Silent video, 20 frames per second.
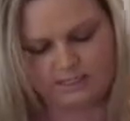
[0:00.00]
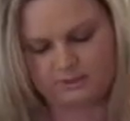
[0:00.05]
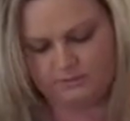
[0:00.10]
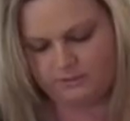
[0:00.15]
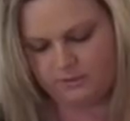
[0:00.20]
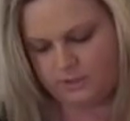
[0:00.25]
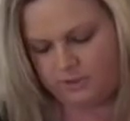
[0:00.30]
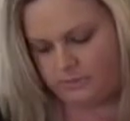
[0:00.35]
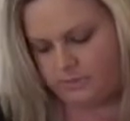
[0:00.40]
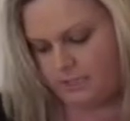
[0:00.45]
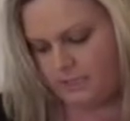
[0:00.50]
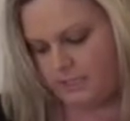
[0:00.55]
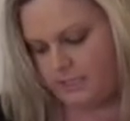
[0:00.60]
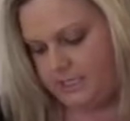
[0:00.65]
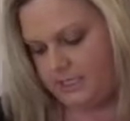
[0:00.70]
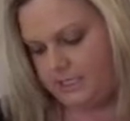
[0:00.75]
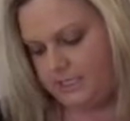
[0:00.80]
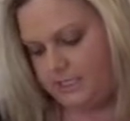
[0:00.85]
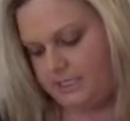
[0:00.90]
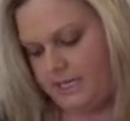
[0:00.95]
for some reason I
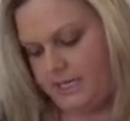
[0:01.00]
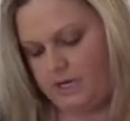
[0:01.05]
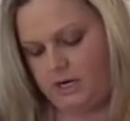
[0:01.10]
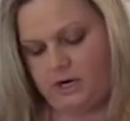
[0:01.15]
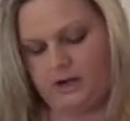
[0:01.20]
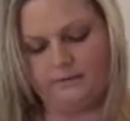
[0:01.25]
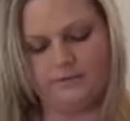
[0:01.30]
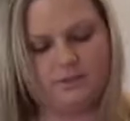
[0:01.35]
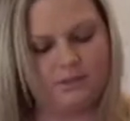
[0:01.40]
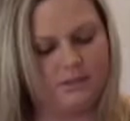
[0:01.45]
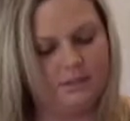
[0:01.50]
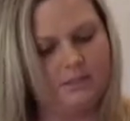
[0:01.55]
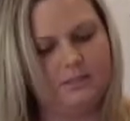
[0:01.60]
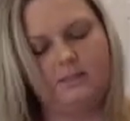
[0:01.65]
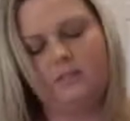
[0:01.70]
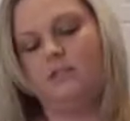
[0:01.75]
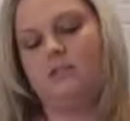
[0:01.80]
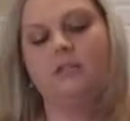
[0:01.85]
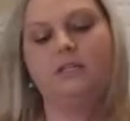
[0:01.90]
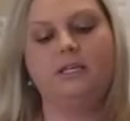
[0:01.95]
didn't take it off. So
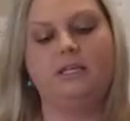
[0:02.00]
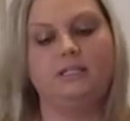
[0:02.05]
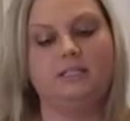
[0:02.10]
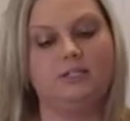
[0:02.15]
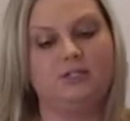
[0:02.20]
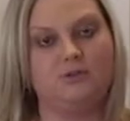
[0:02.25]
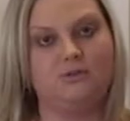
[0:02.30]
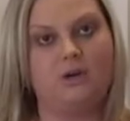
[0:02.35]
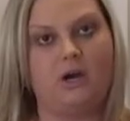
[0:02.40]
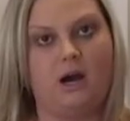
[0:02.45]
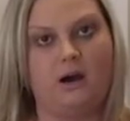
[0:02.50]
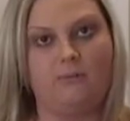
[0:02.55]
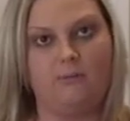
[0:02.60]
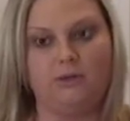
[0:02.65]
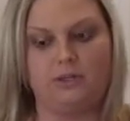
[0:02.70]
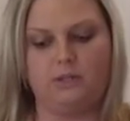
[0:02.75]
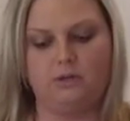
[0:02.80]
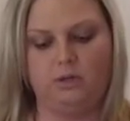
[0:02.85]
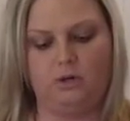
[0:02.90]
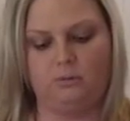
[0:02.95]
these do come with
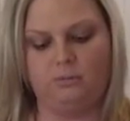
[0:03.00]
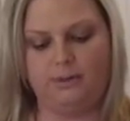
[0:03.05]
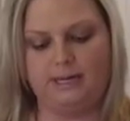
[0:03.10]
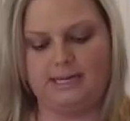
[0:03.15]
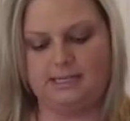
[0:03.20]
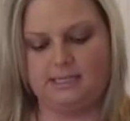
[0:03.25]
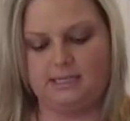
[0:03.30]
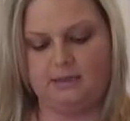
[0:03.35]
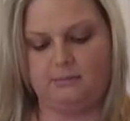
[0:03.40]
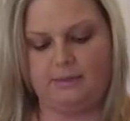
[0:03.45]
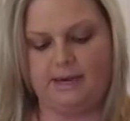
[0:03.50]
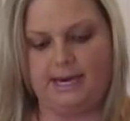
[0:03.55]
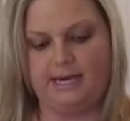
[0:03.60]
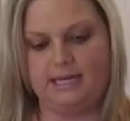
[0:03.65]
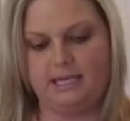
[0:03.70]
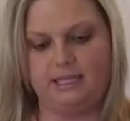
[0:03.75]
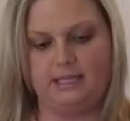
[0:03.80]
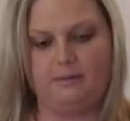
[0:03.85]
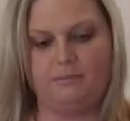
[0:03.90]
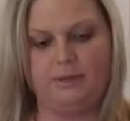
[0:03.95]
a little plastic
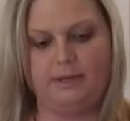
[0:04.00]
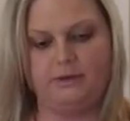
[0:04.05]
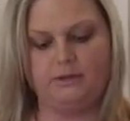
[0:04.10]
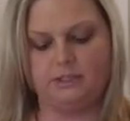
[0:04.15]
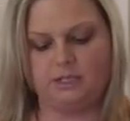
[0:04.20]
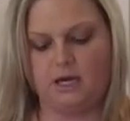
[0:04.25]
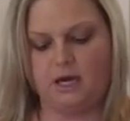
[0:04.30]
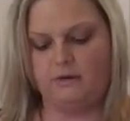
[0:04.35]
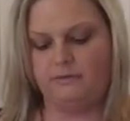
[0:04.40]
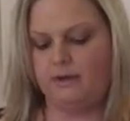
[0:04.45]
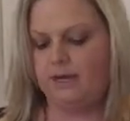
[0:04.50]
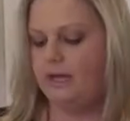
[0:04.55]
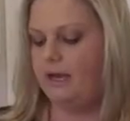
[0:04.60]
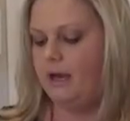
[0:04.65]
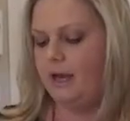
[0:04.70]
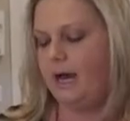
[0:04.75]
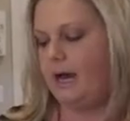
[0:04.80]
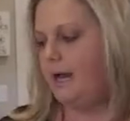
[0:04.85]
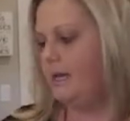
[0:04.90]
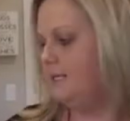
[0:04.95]
backing that peels off.
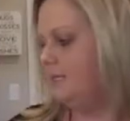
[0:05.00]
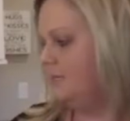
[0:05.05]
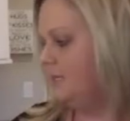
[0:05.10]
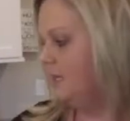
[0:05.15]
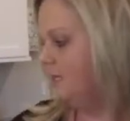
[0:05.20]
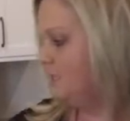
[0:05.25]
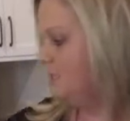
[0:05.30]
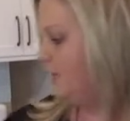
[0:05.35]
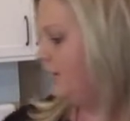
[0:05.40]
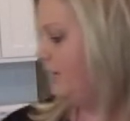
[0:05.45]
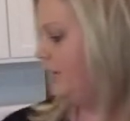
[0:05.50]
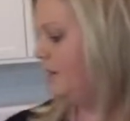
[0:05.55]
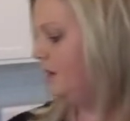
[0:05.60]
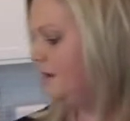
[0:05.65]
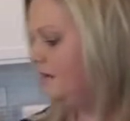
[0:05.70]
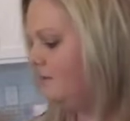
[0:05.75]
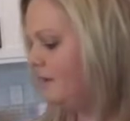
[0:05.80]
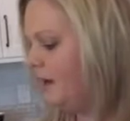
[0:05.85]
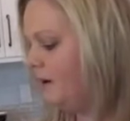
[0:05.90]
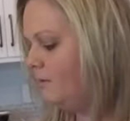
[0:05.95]
I did not take care
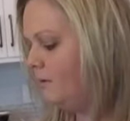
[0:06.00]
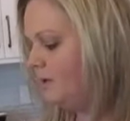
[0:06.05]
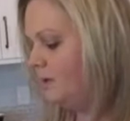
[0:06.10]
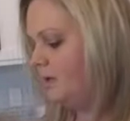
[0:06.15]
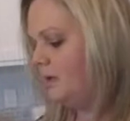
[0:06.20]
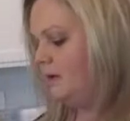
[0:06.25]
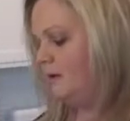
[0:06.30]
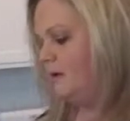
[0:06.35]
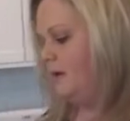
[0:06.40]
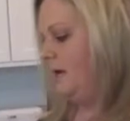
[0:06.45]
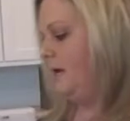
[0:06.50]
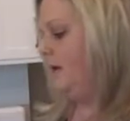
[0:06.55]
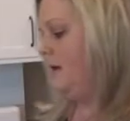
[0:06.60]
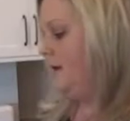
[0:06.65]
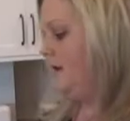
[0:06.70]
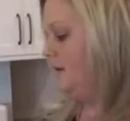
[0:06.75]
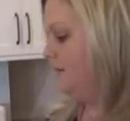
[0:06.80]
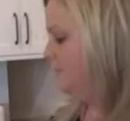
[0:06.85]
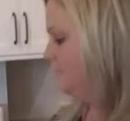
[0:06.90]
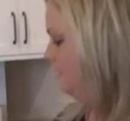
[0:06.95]
of that one,
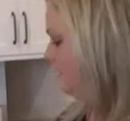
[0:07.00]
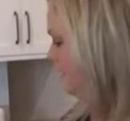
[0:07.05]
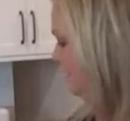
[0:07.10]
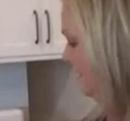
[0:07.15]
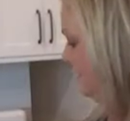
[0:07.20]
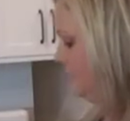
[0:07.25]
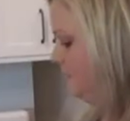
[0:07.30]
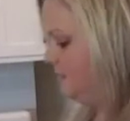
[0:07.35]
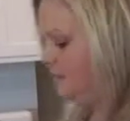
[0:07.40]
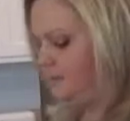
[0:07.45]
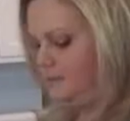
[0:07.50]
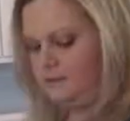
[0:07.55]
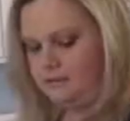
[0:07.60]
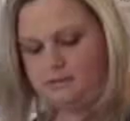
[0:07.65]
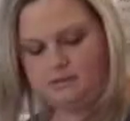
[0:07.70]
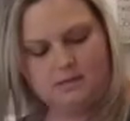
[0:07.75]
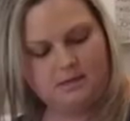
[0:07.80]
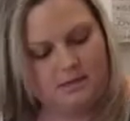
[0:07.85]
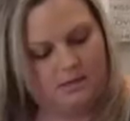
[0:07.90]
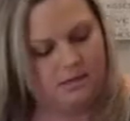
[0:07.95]
and it is
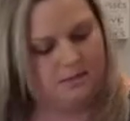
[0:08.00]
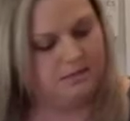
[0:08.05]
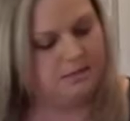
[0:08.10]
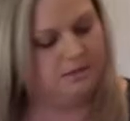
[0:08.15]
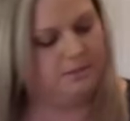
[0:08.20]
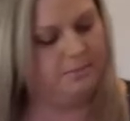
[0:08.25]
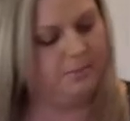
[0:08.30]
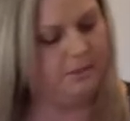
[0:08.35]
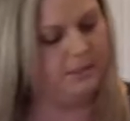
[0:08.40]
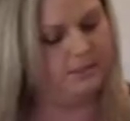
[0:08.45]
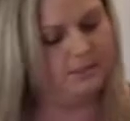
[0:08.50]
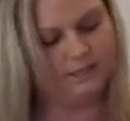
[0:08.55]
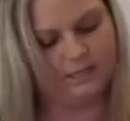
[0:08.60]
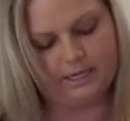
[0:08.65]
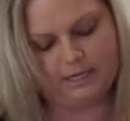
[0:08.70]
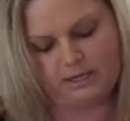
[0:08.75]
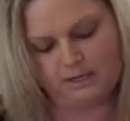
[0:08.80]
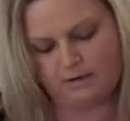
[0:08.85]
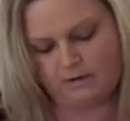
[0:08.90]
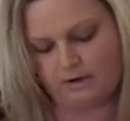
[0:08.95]
slipping and
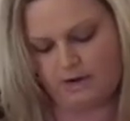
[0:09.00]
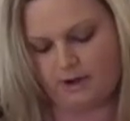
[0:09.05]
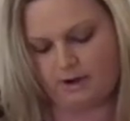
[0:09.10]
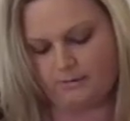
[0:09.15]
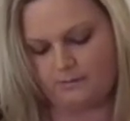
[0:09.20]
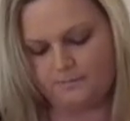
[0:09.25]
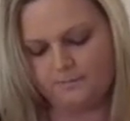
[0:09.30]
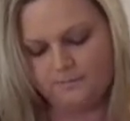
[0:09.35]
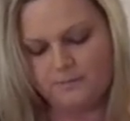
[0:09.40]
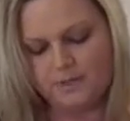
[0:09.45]
sliding around.